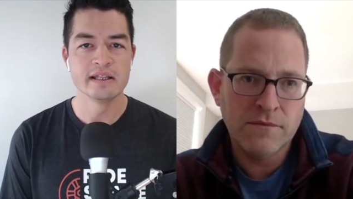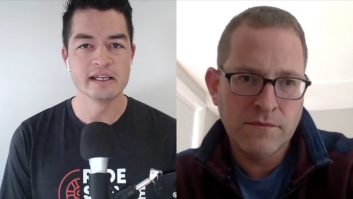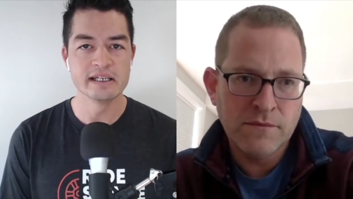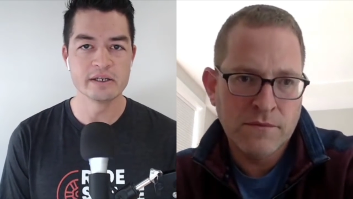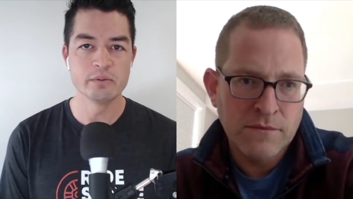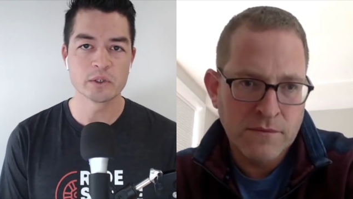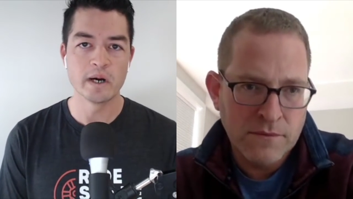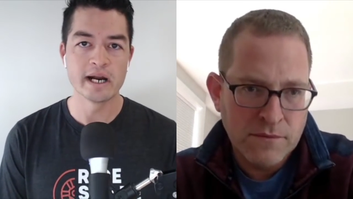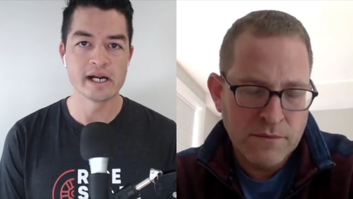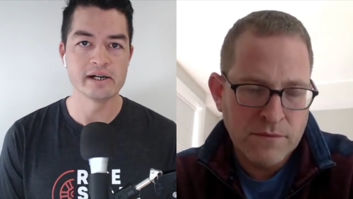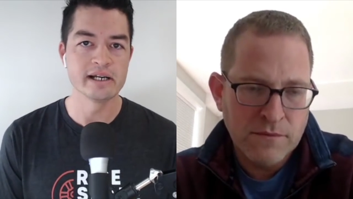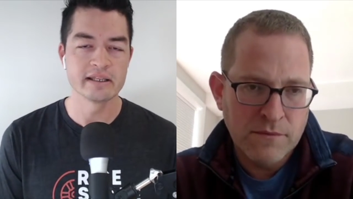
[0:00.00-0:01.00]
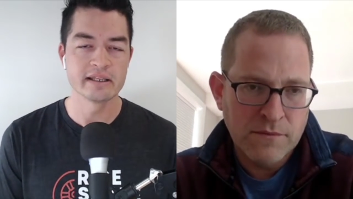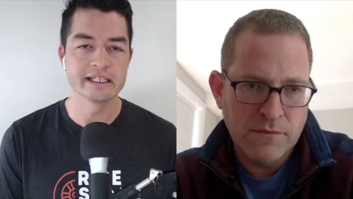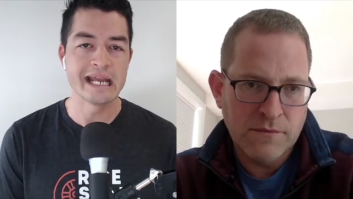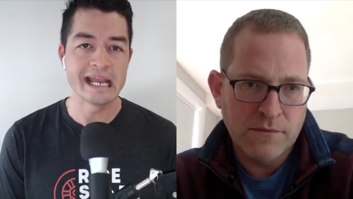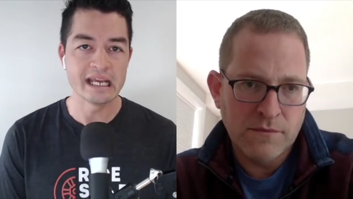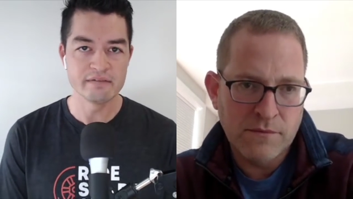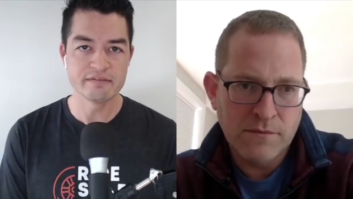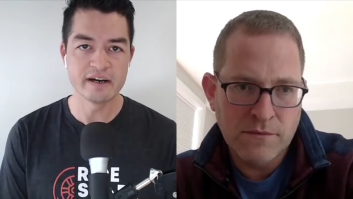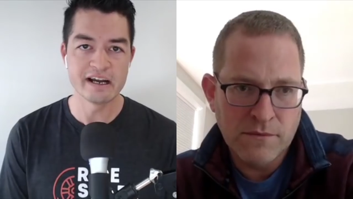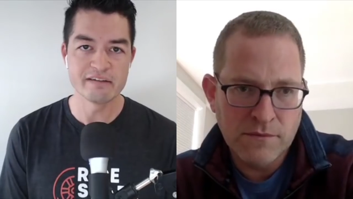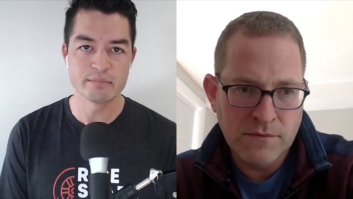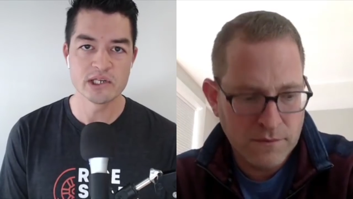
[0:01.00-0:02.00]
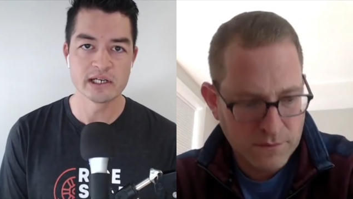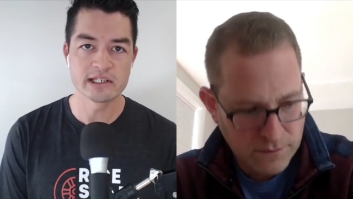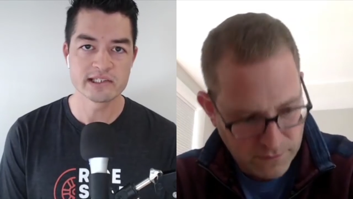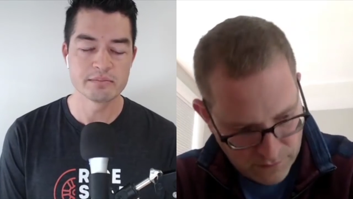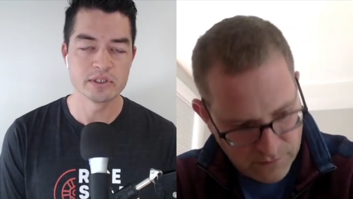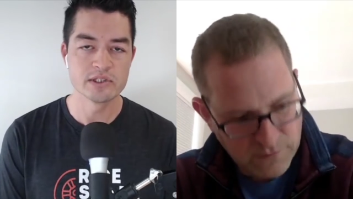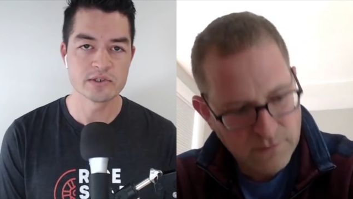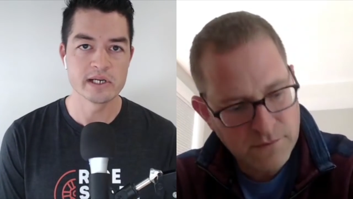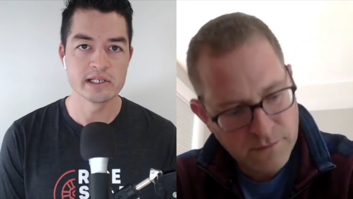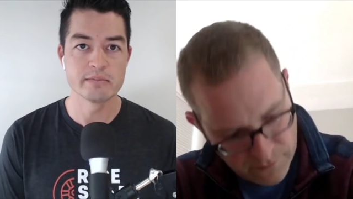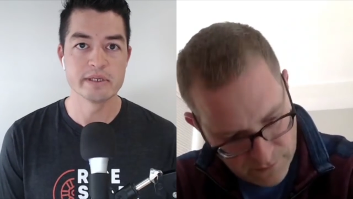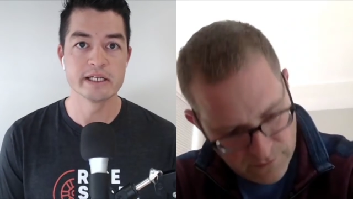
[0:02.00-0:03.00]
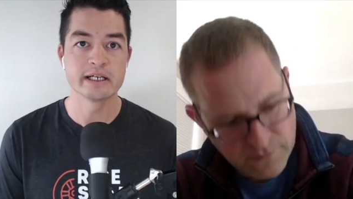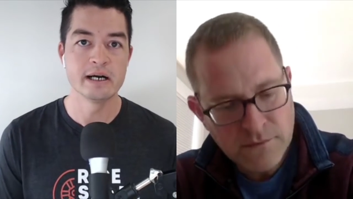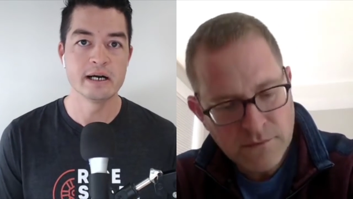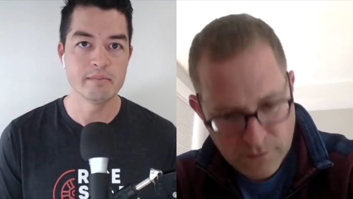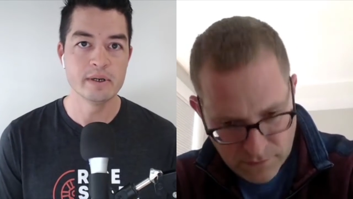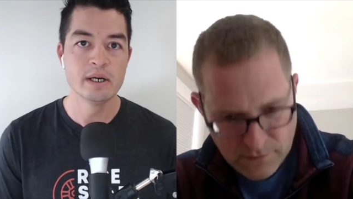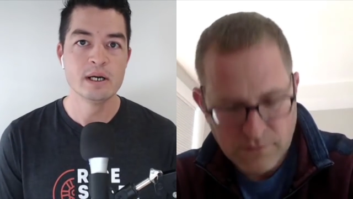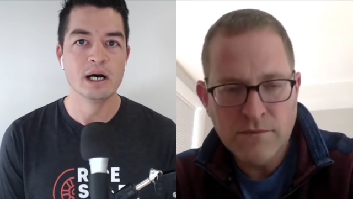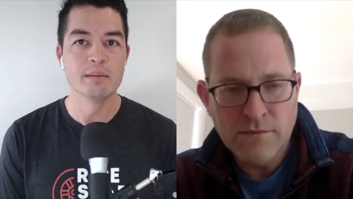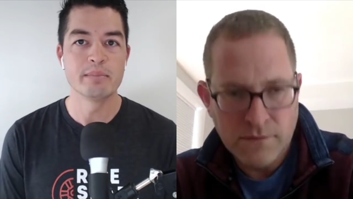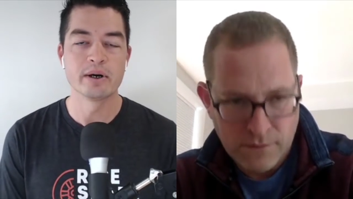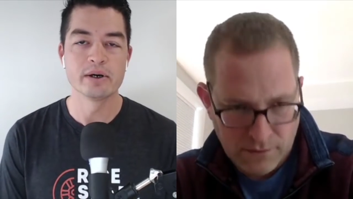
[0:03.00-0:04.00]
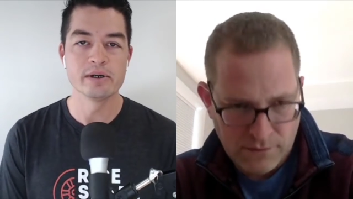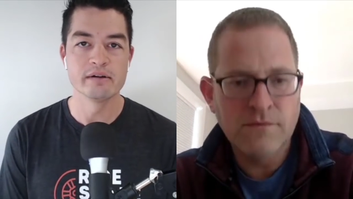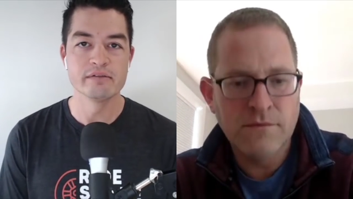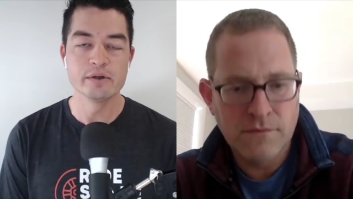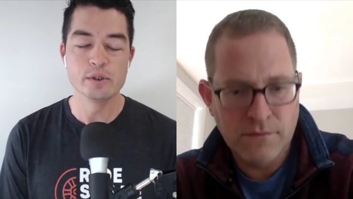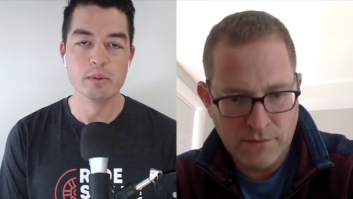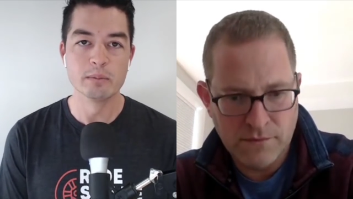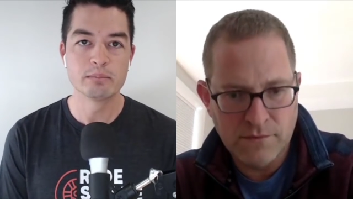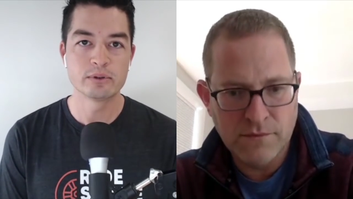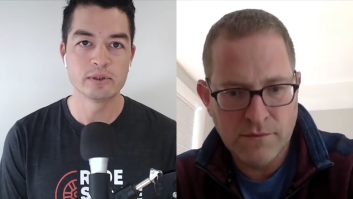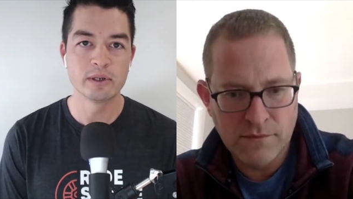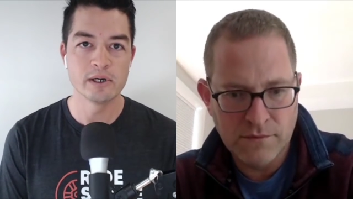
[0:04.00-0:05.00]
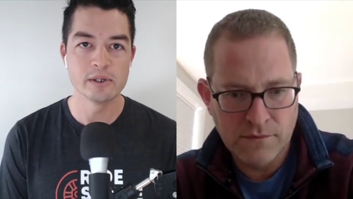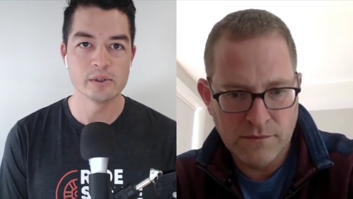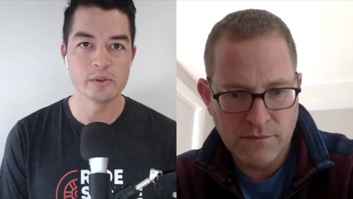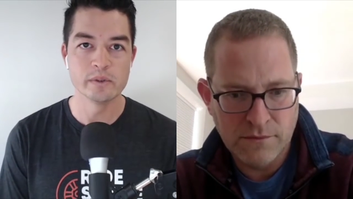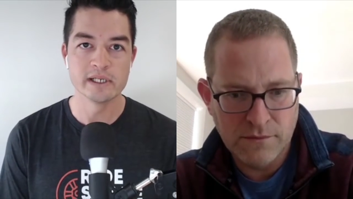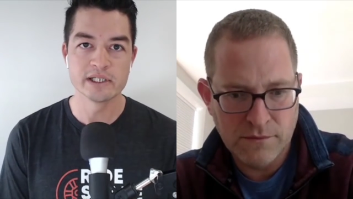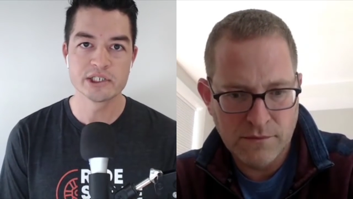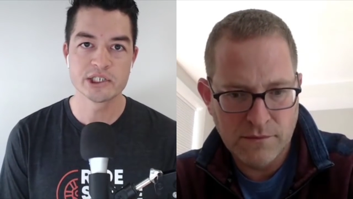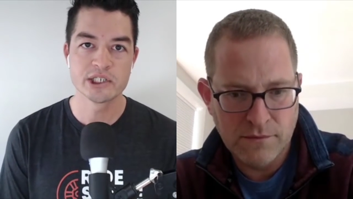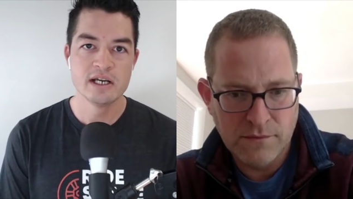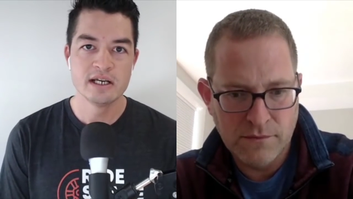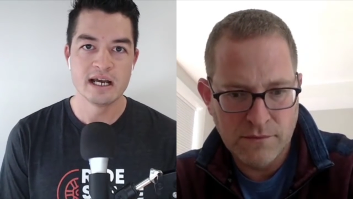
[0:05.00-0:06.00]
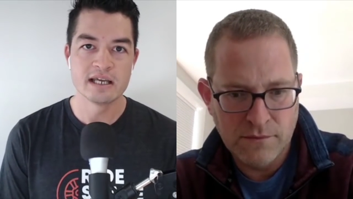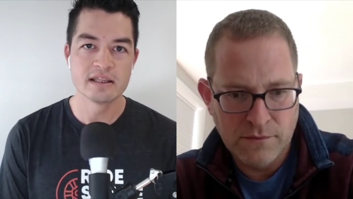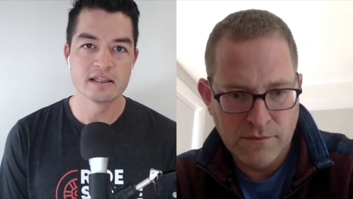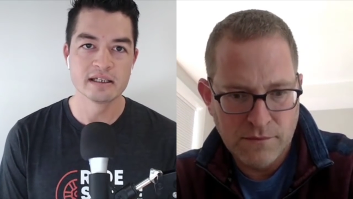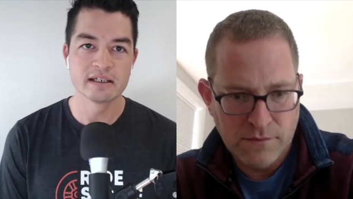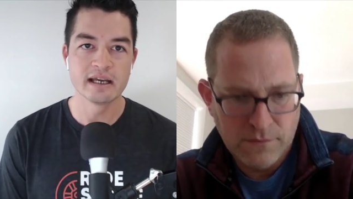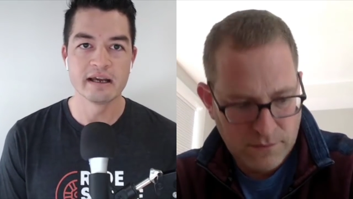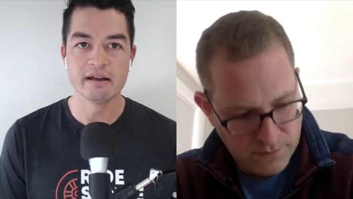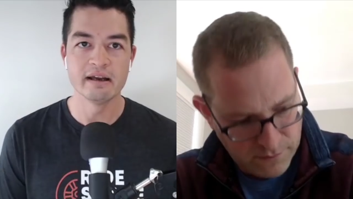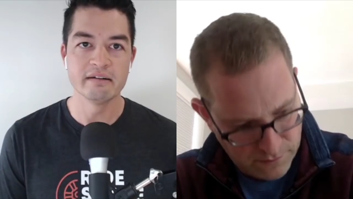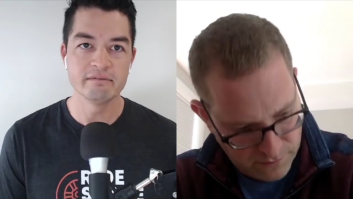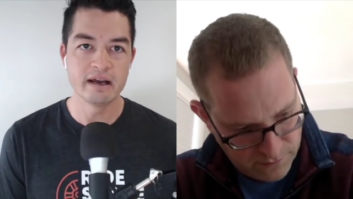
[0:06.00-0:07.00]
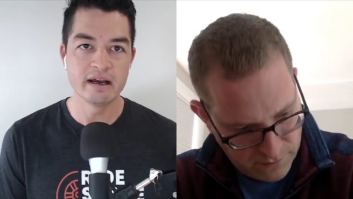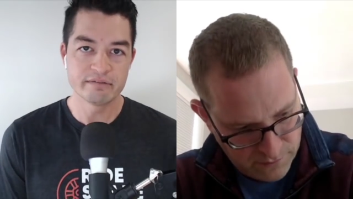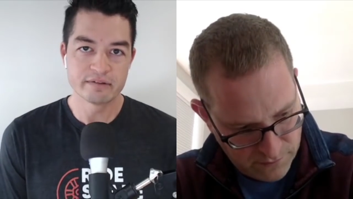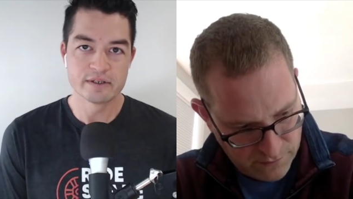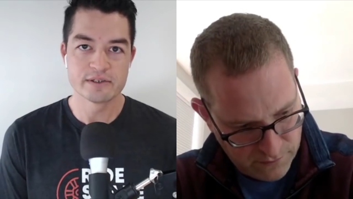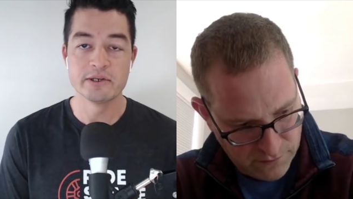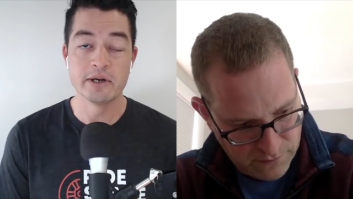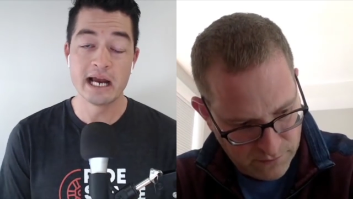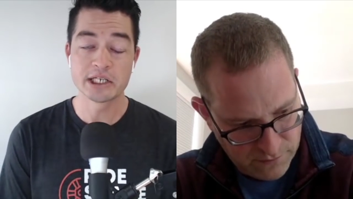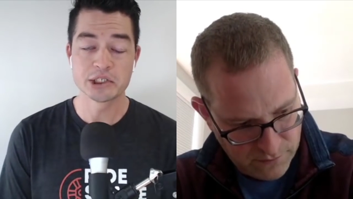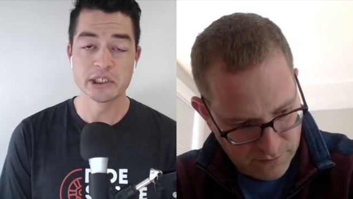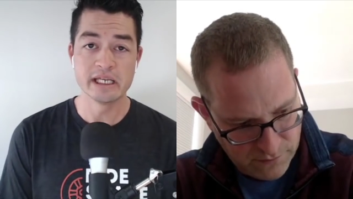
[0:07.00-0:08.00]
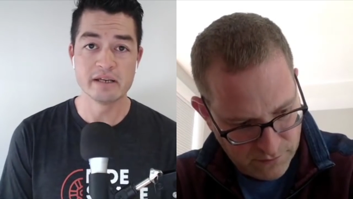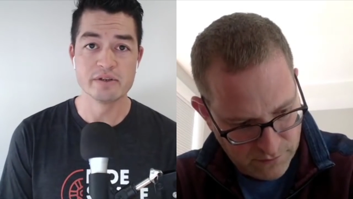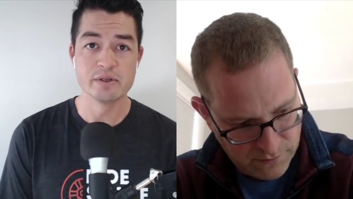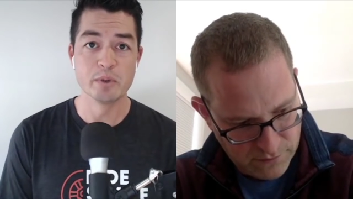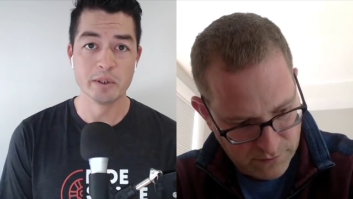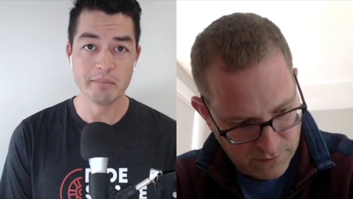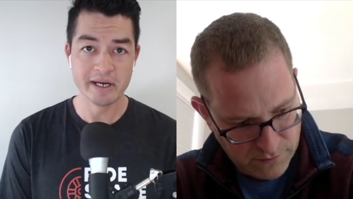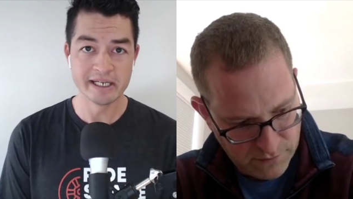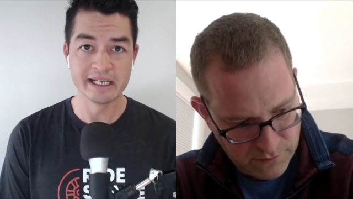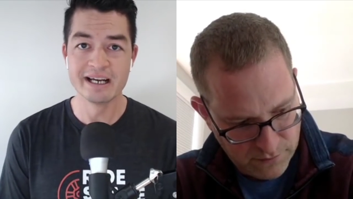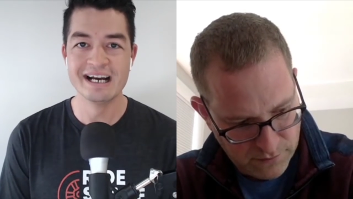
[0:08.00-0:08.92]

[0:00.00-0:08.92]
Speaker 1: they did require, I think, an 85% acceptance rate to become a part of Uber Pro, which I think think at, at, at first, you know, actually gave you more money.